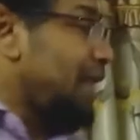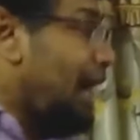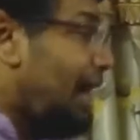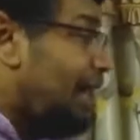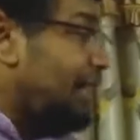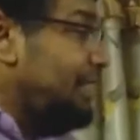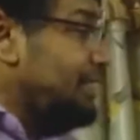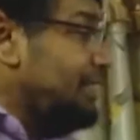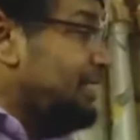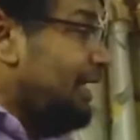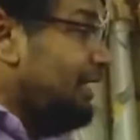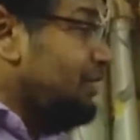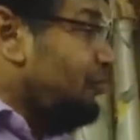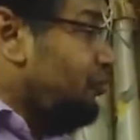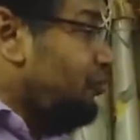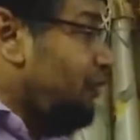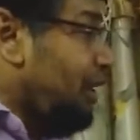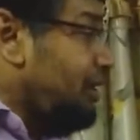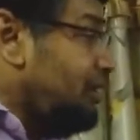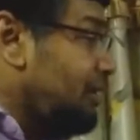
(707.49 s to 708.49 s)
Hard is
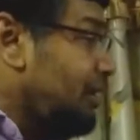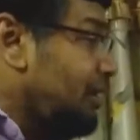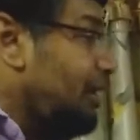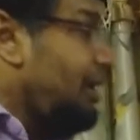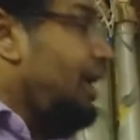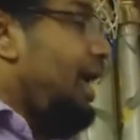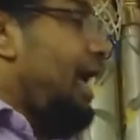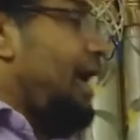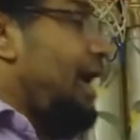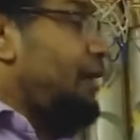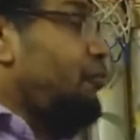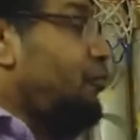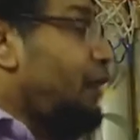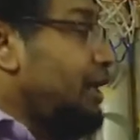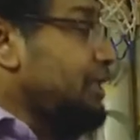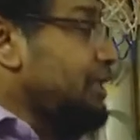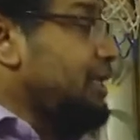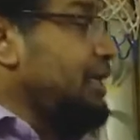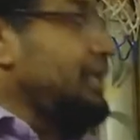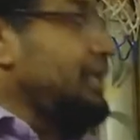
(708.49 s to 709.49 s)
another word and working